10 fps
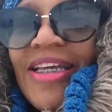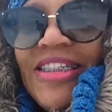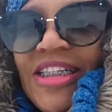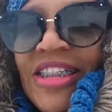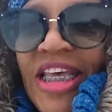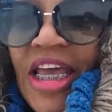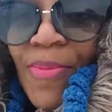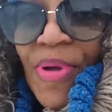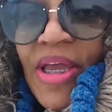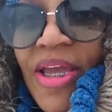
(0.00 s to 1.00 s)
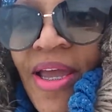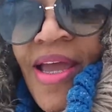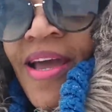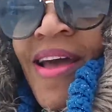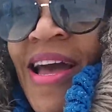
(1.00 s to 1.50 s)
and just take me
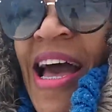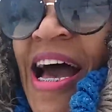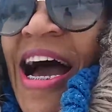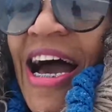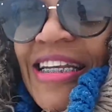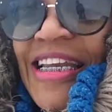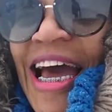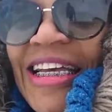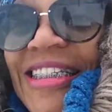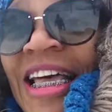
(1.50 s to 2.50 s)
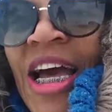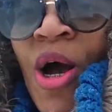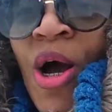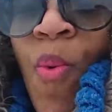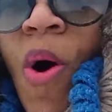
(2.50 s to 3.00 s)
a nice
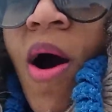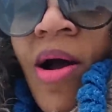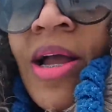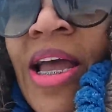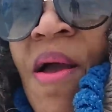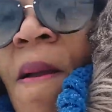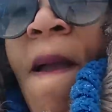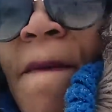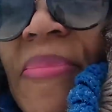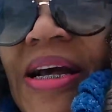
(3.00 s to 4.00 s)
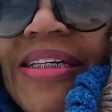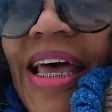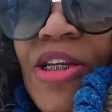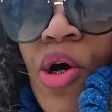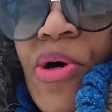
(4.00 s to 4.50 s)
walk, because
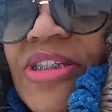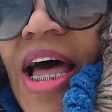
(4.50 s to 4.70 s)
I know it's